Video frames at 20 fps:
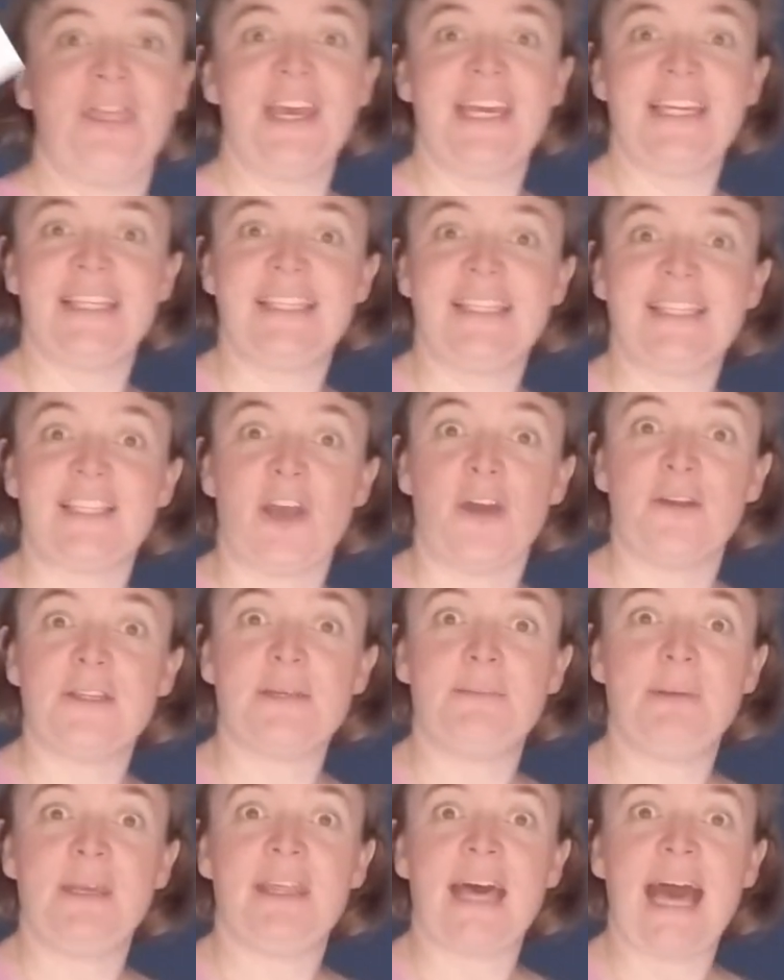this is going
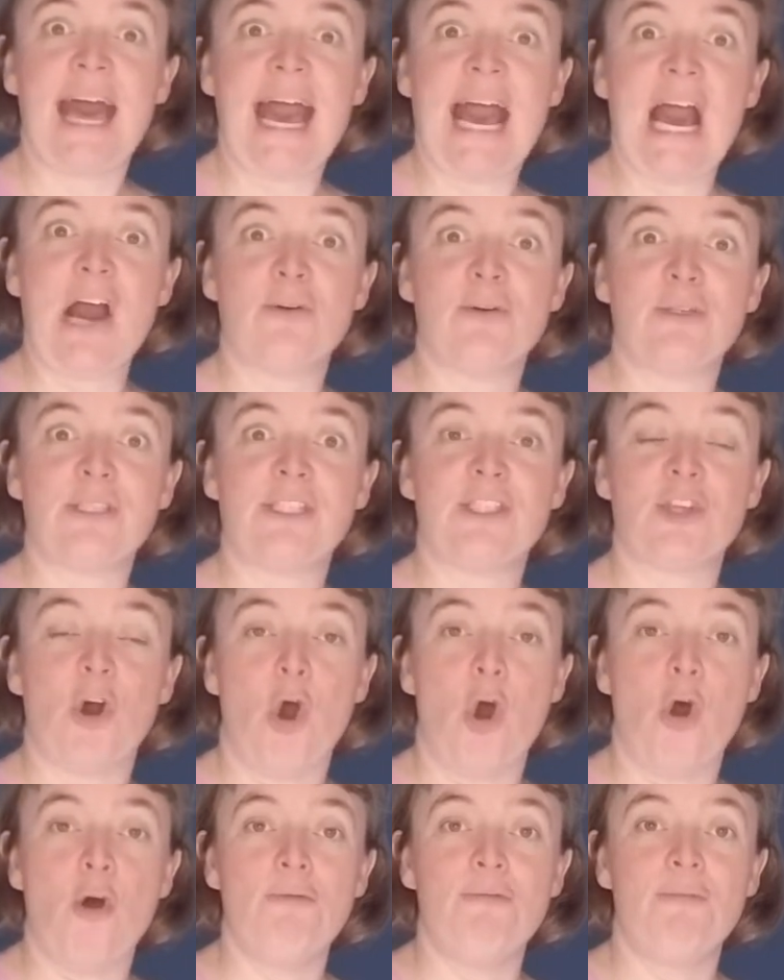to be the house
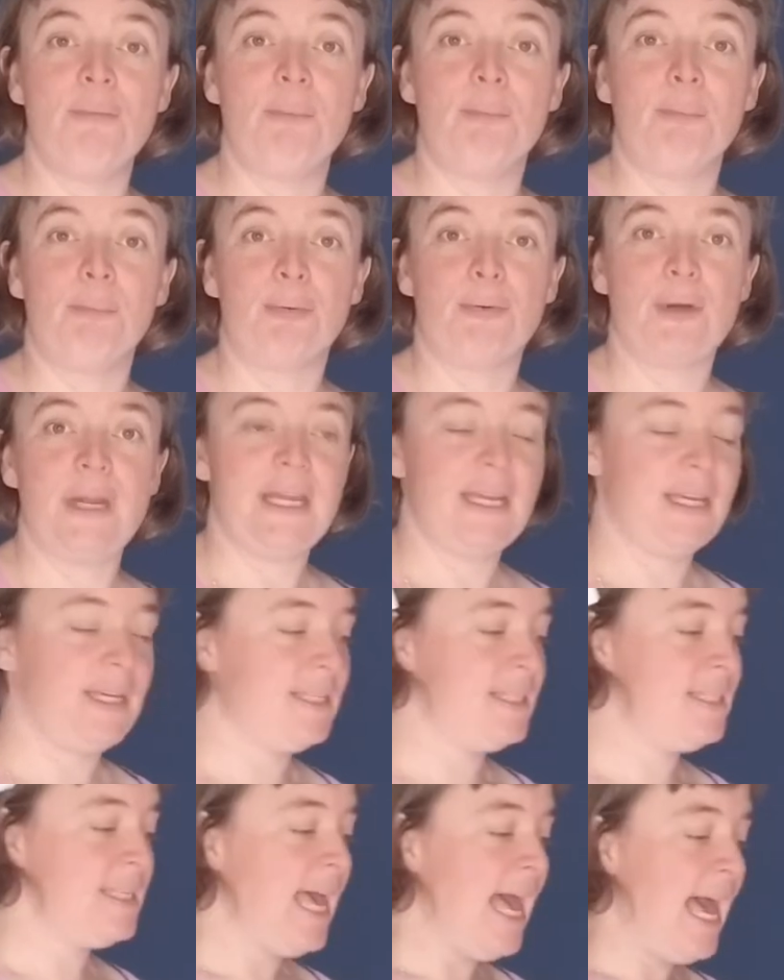of
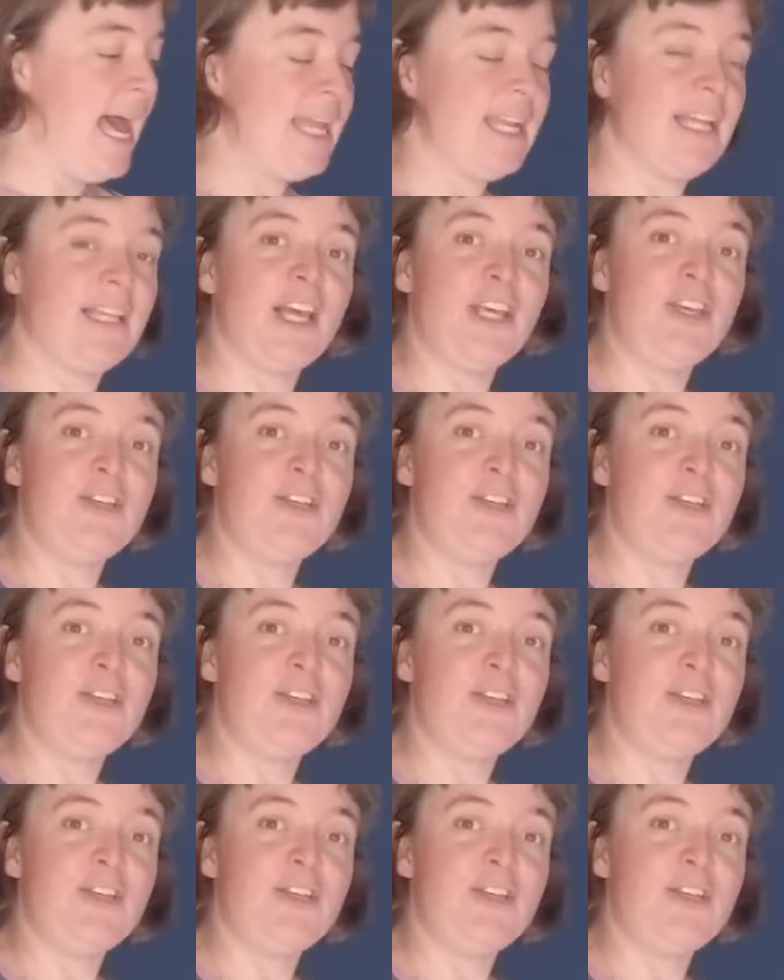bricks, and I'd